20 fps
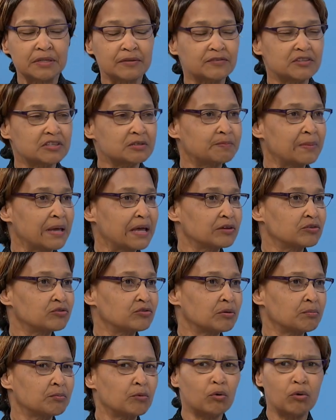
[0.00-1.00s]
of
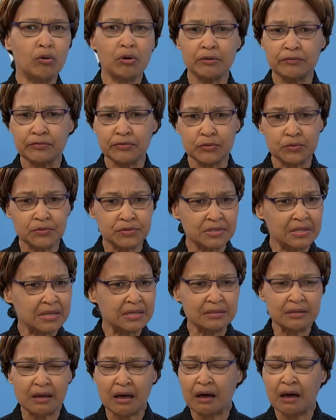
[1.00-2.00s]
spectrum, all of those
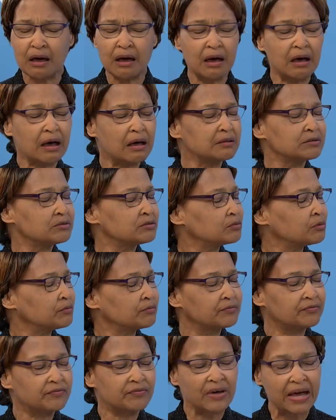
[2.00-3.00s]
things are so
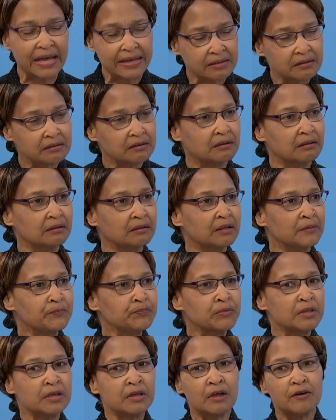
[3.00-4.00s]
vital
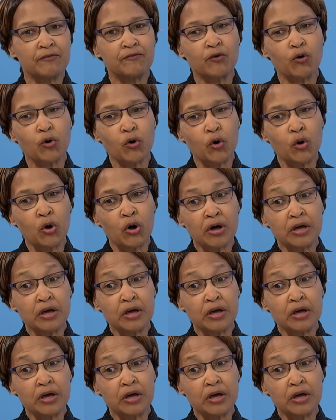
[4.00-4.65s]
for